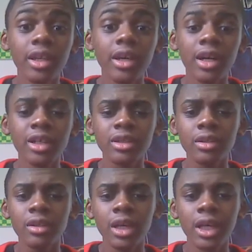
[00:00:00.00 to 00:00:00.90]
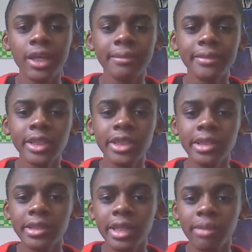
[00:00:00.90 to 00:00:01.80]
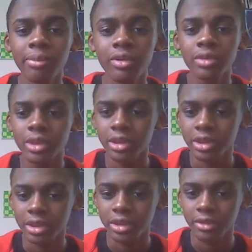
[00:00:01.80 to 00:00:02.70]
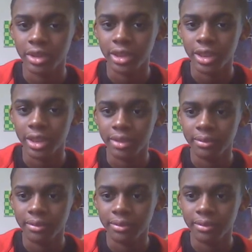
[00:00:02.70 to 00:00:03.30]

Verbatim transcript: Also, I mentioned Deadpool was in the show that night.